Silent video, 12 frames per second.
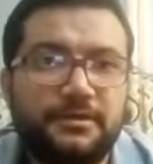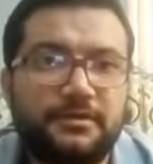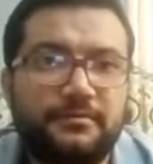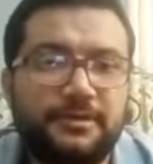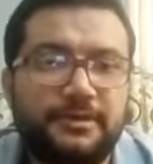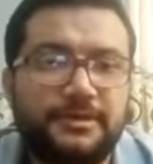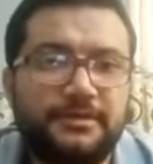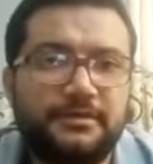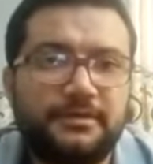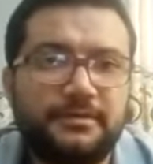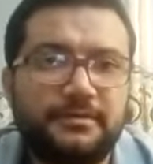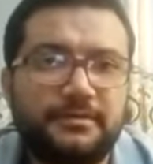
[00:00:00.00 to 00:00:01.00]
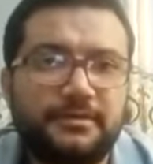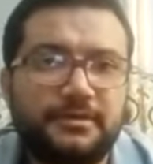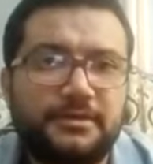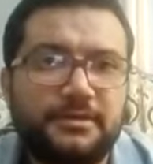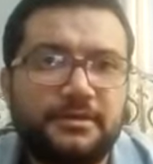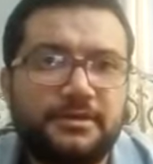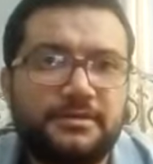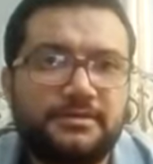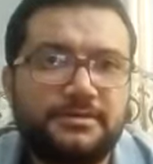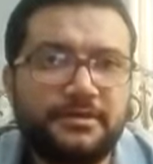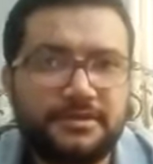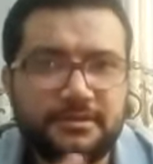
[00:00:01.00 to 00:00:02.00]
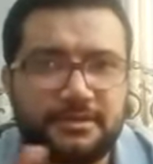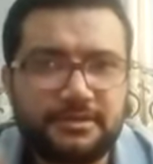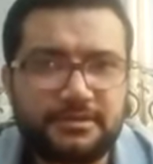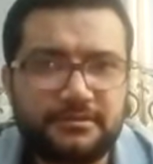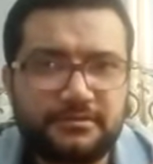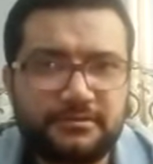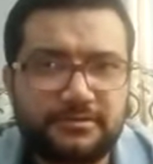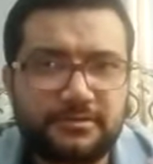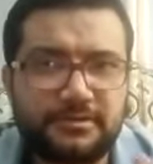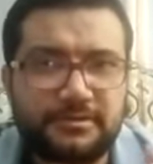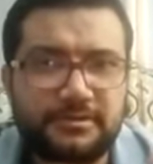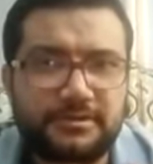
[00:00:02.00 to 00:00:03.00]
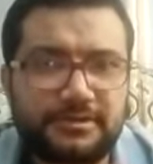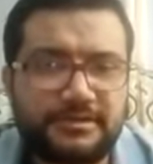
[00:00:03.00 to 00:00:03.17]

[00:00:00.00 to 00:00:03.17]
bacteria. There is the